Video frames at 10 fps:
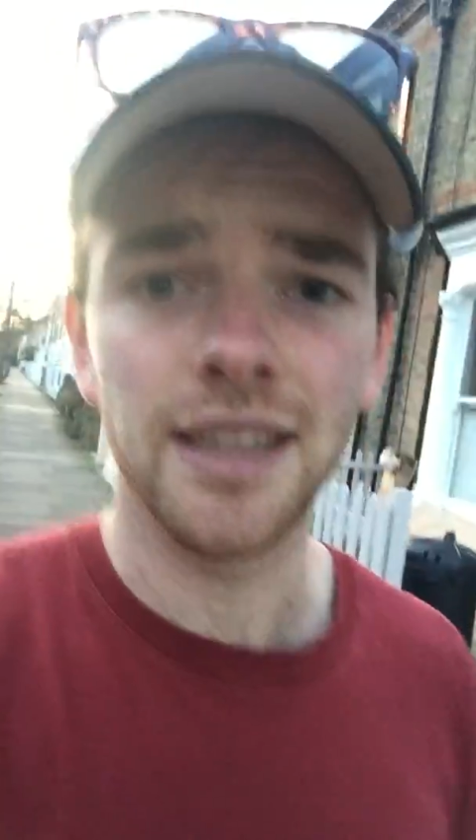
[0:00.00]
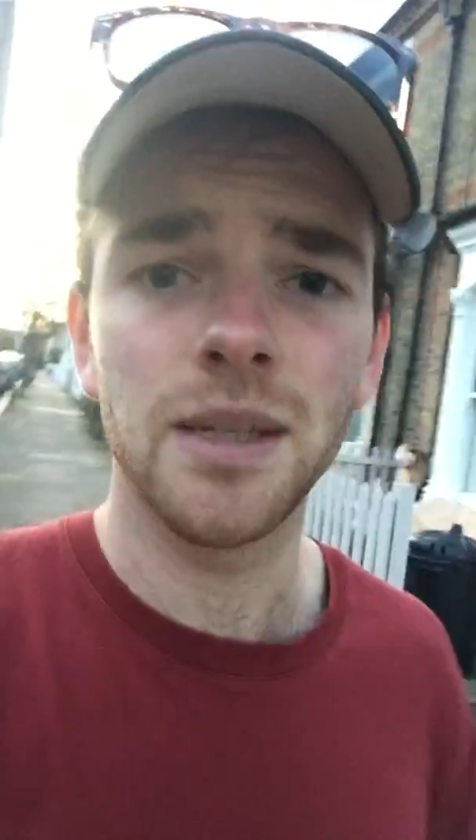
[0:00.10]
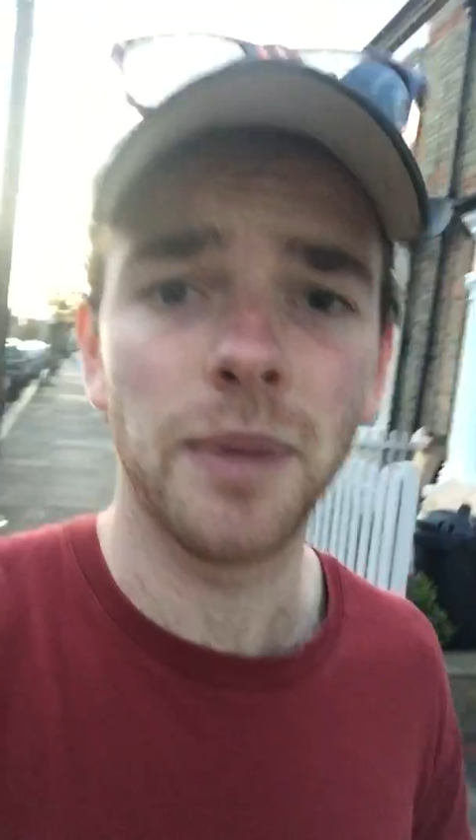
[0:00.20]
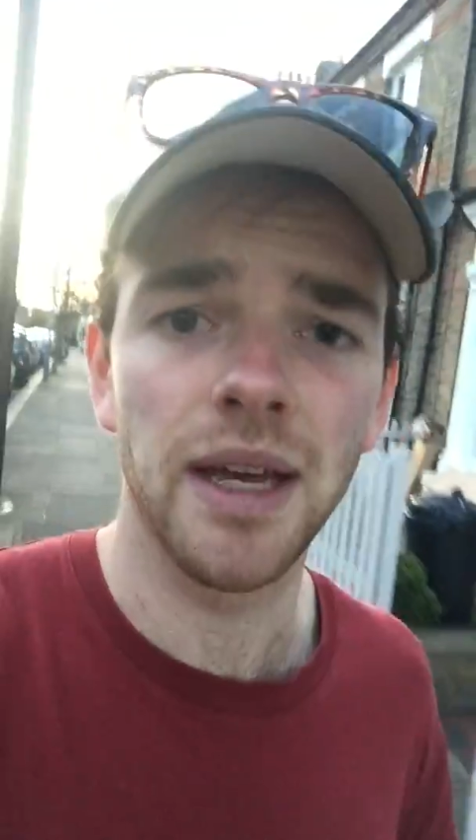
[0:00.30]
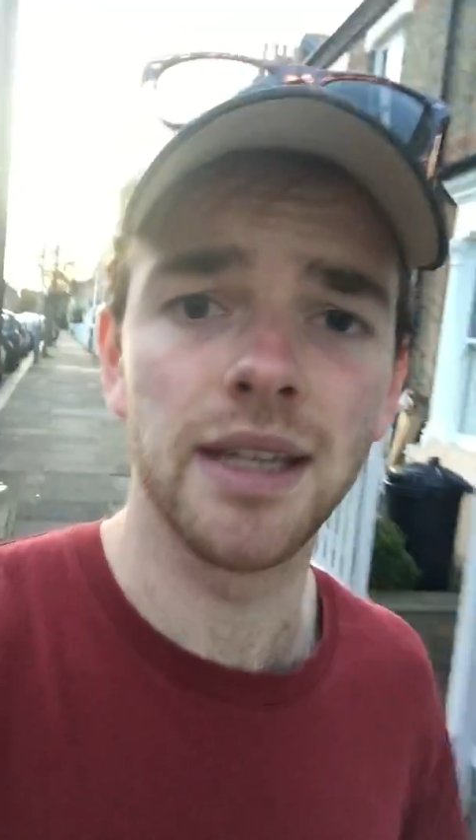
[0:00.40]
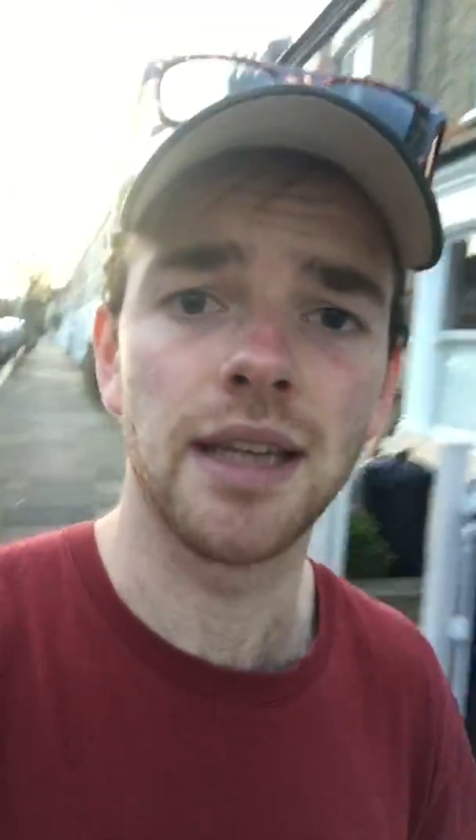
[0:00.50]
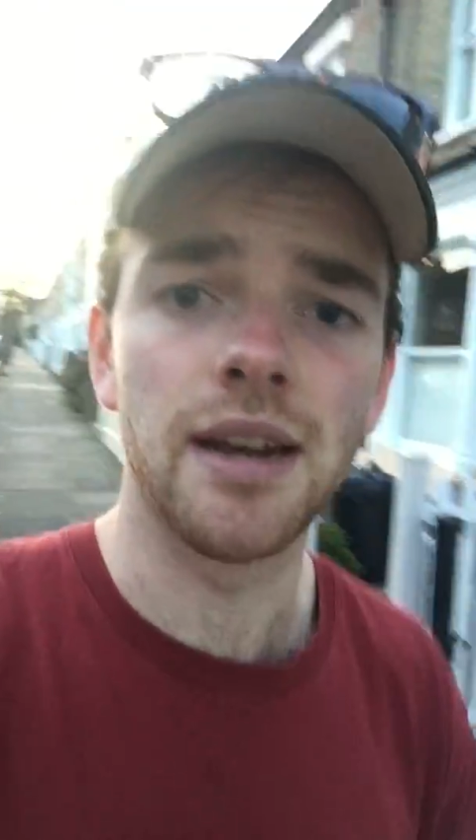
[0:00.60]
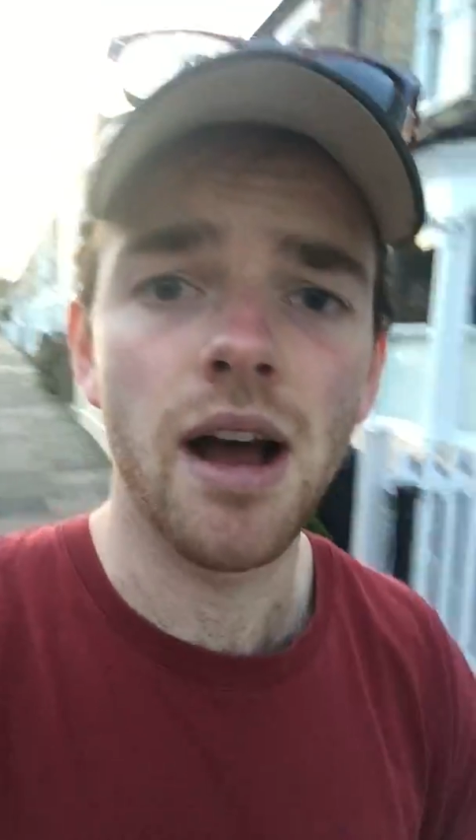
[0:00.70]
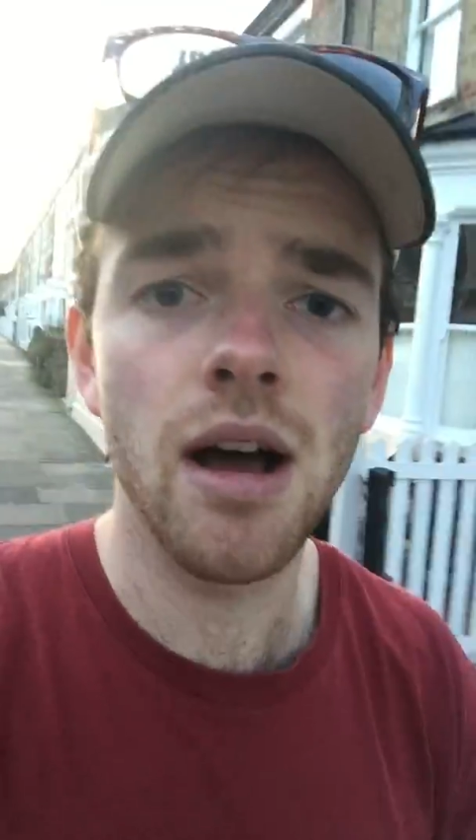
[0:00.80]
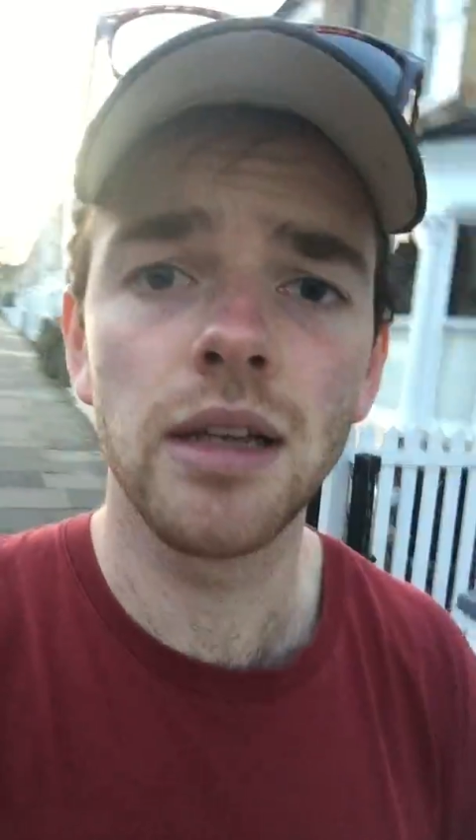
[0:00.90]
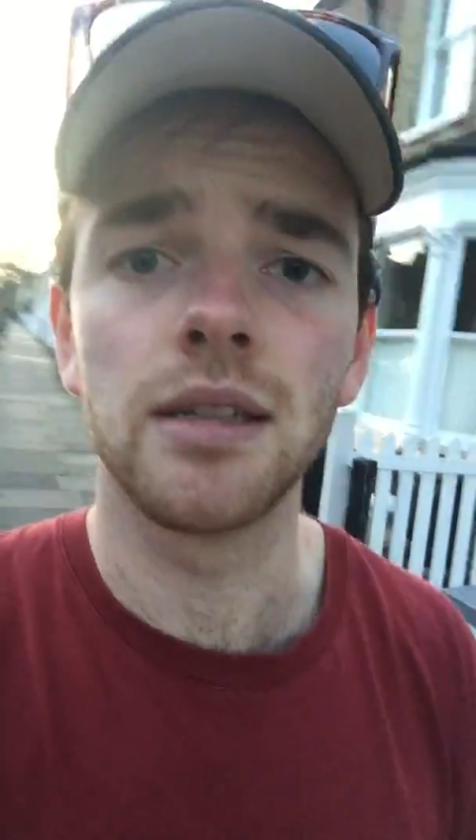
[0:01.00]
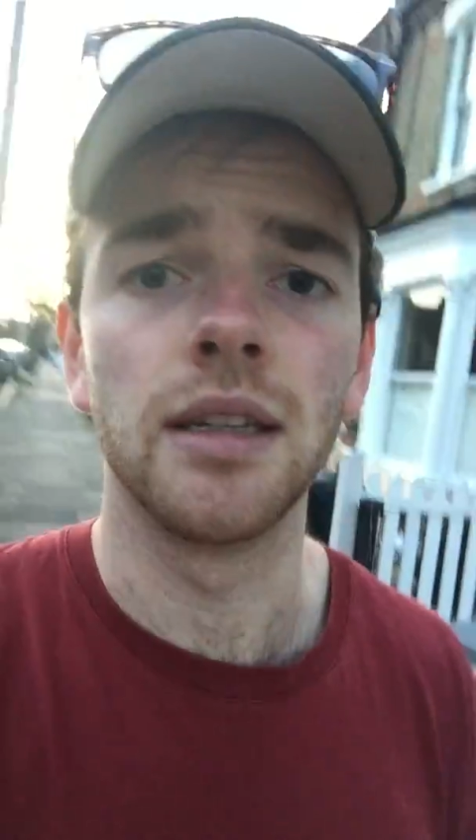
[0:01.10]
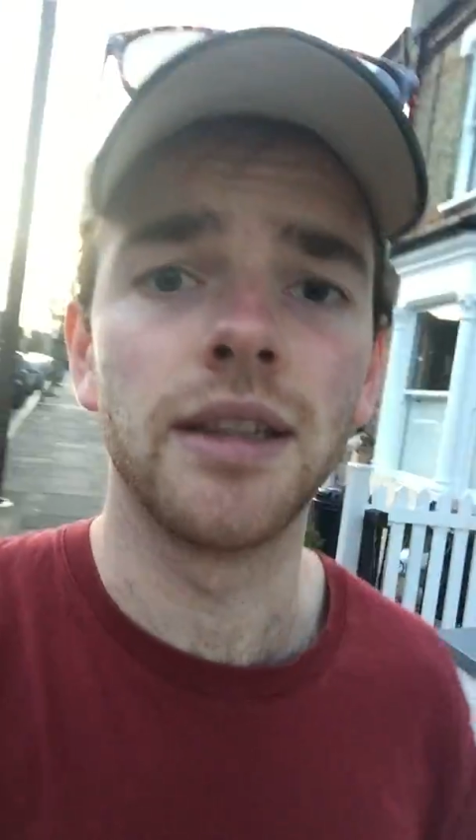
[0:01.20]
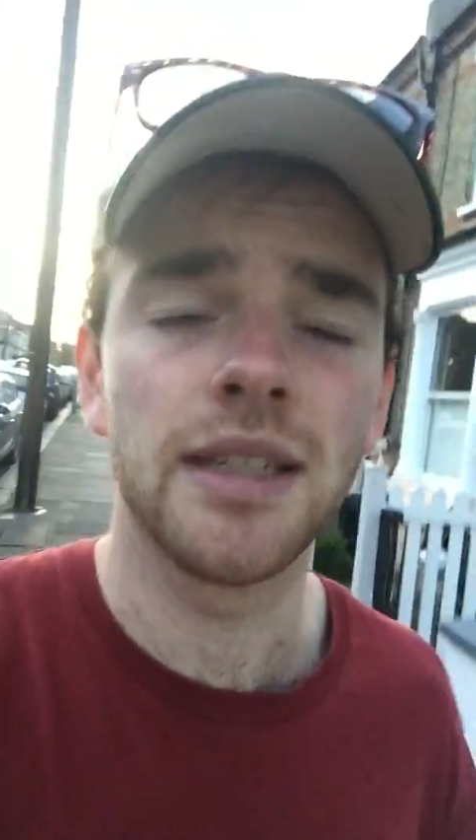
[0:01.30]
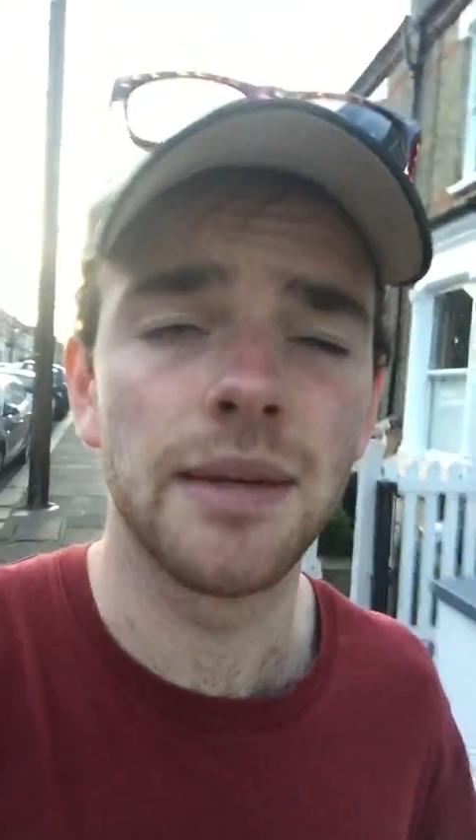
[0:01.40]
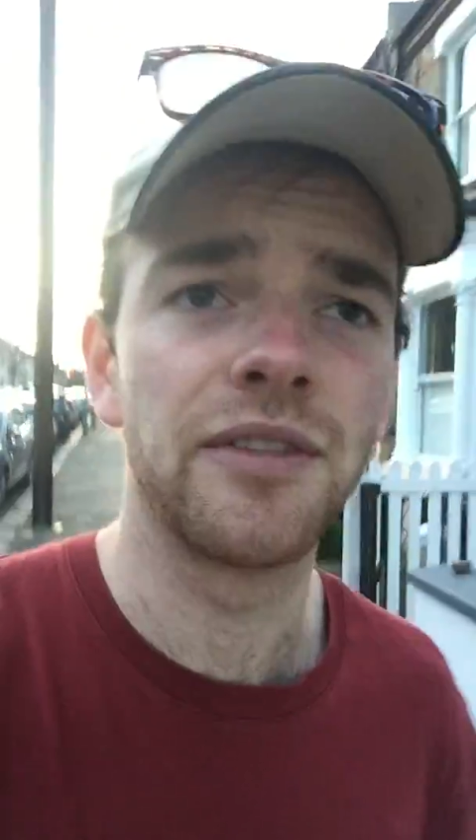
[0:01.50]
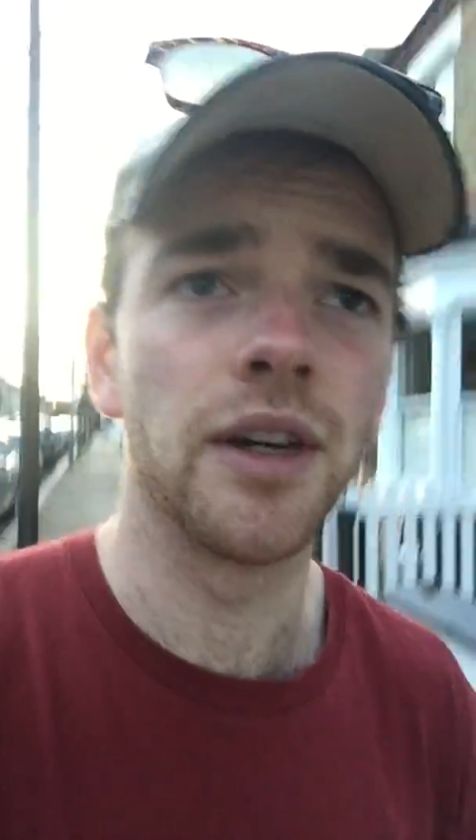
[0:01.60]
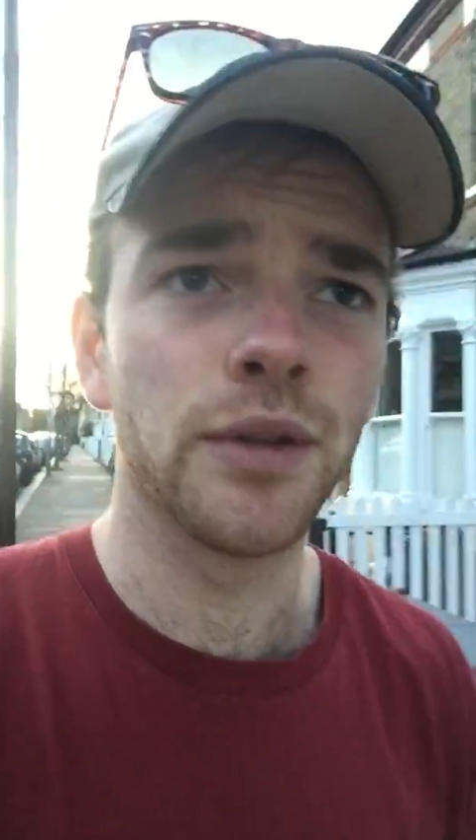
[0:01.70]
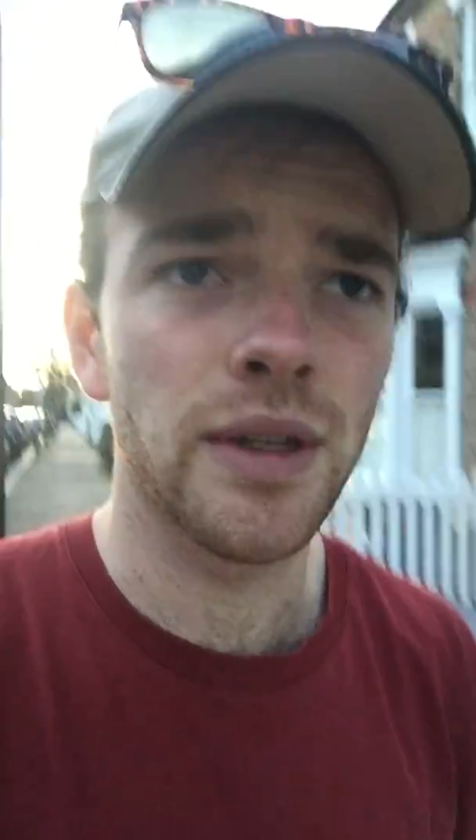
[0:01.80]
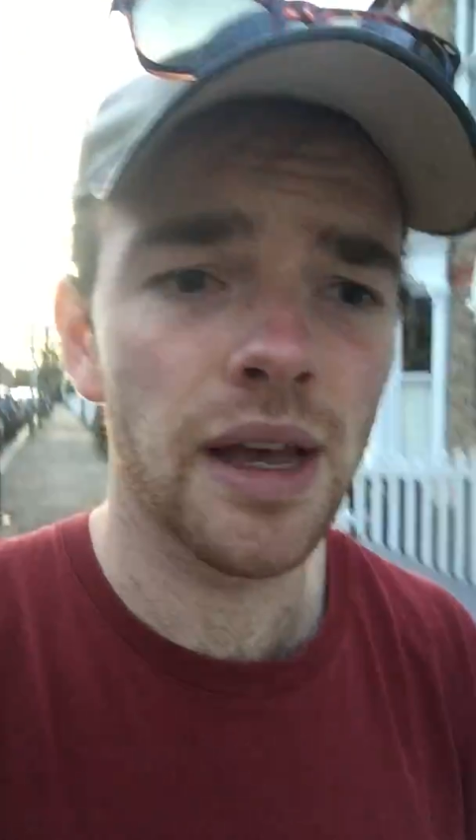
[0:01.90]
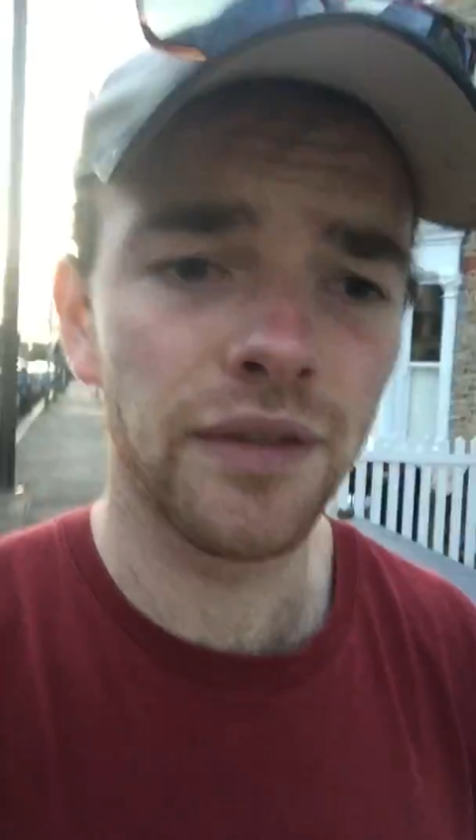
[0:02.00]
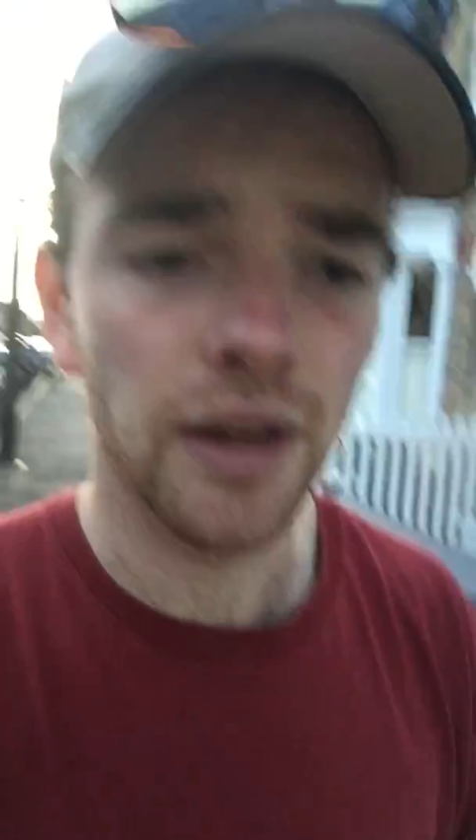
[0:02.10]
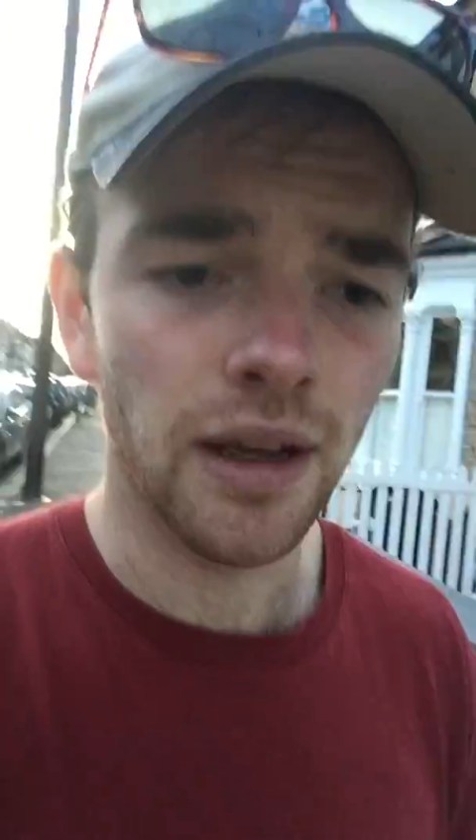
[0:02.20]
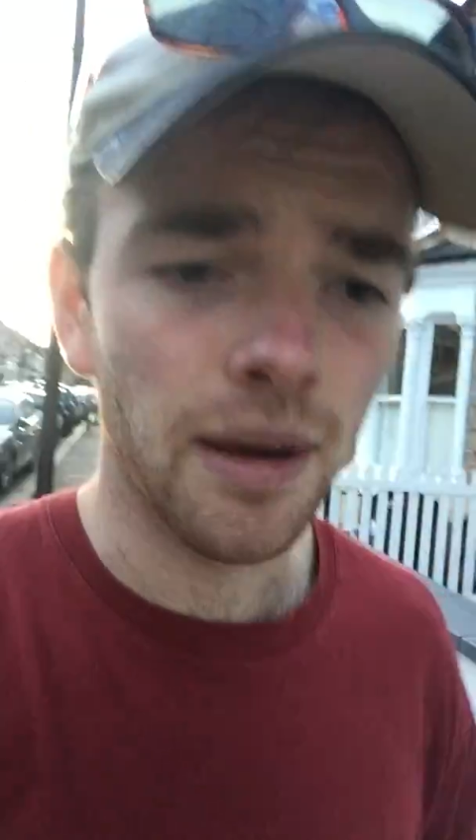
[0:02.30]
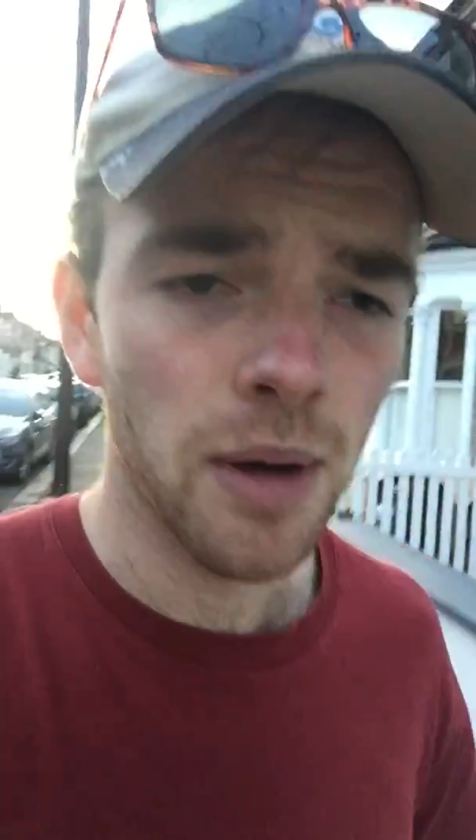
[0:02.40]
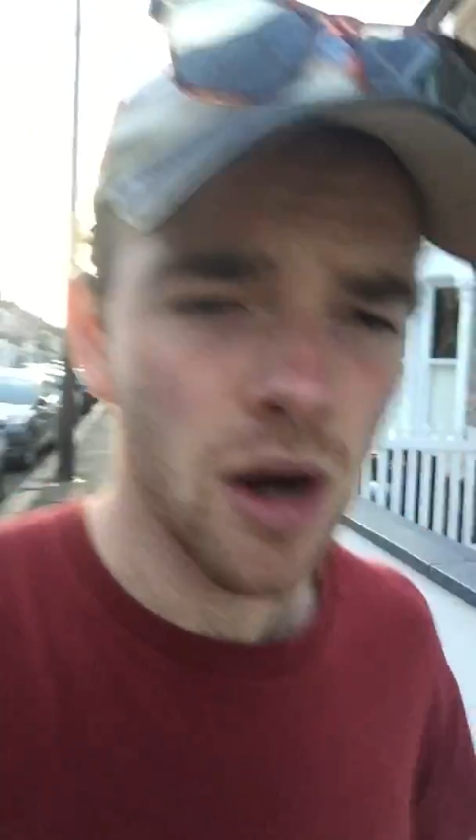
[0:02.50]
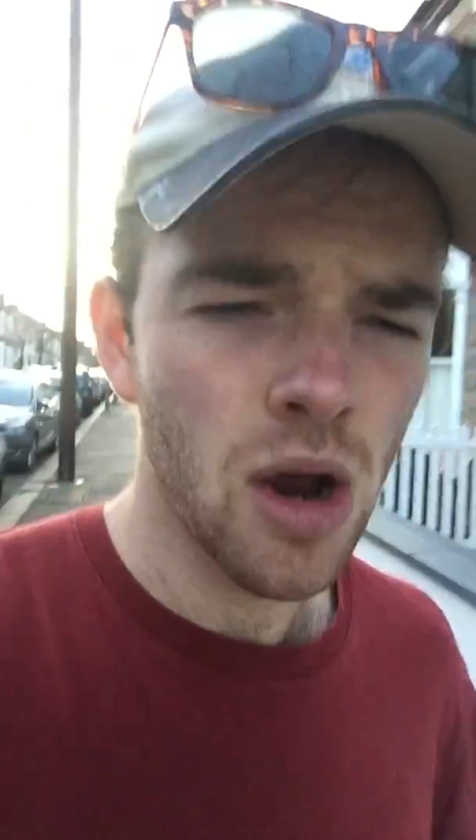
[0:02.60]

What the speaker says: Spurs and Arsenal in the semi-finals of the FA Cup.